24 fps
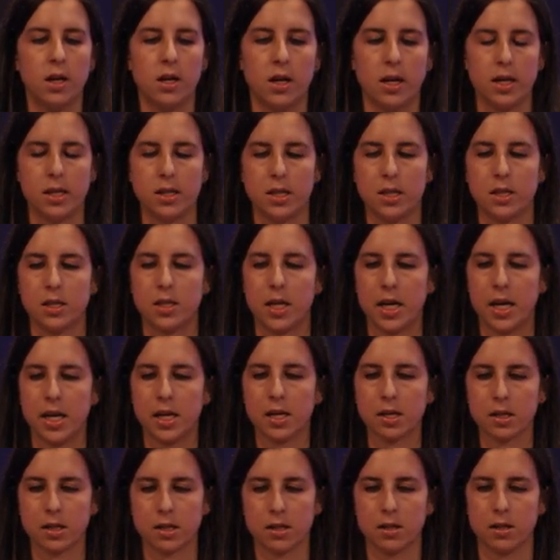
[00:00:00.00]
is it
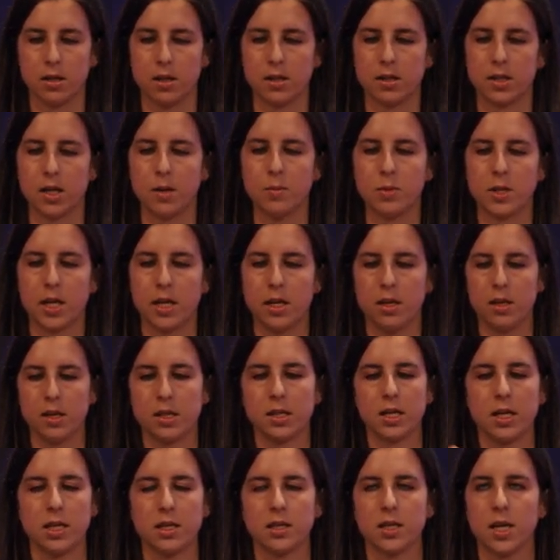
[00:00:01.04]
takes a subset, in this
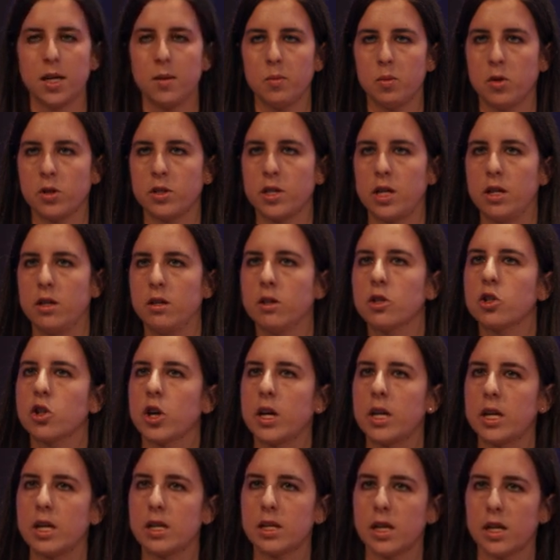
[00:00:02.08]
case 10% of the
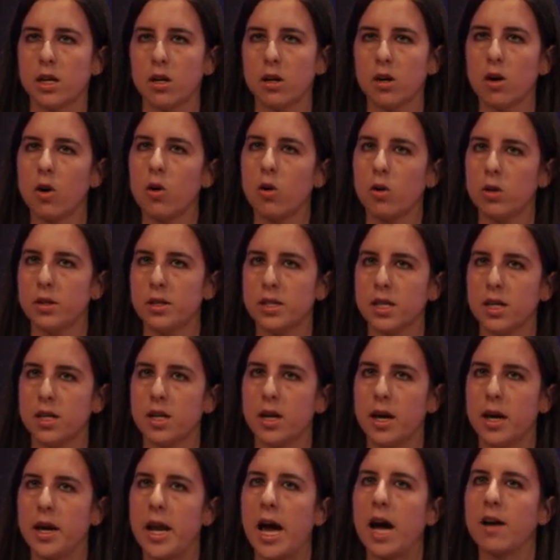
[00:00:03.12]
training data, holds it,
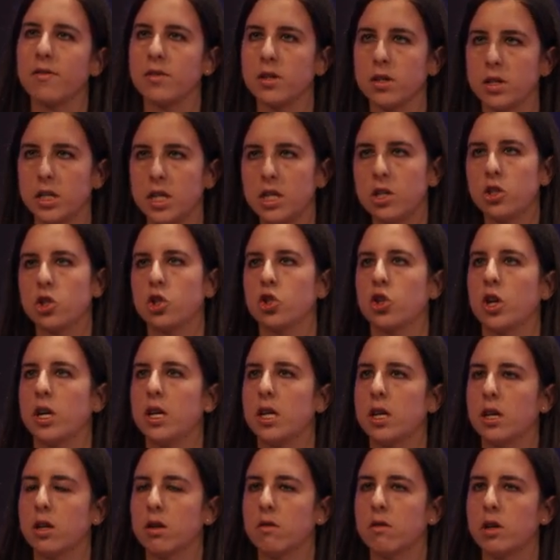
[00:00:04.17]
and after each
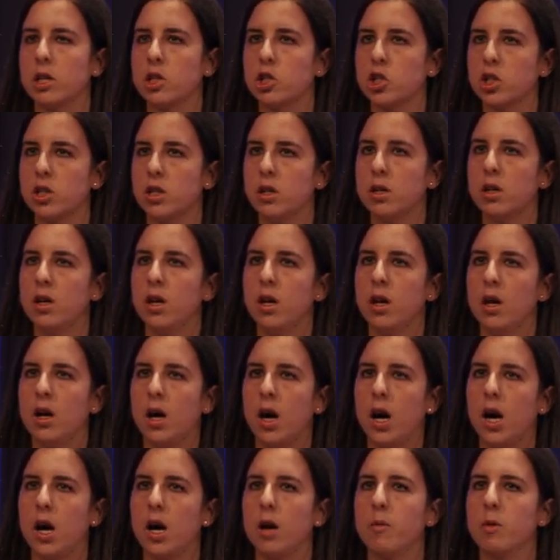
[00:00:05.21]
training iteration,
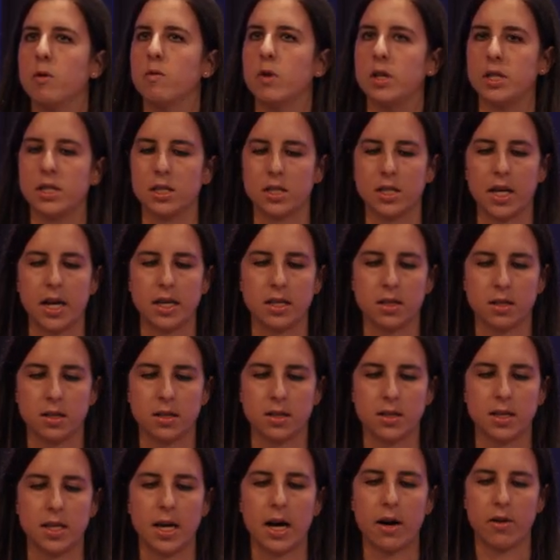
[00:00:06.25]
it runs a test to
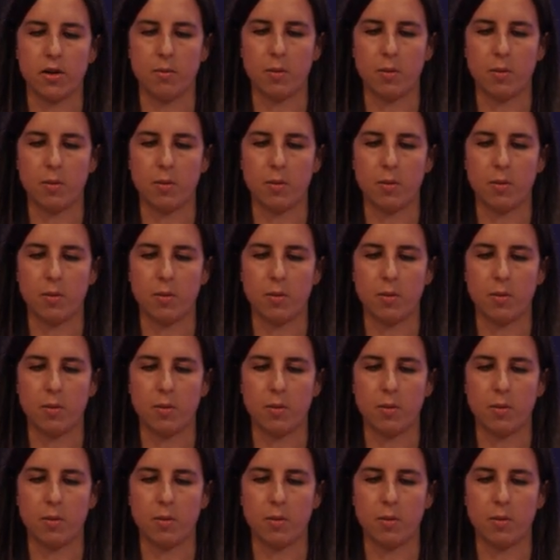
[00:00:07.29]
see how the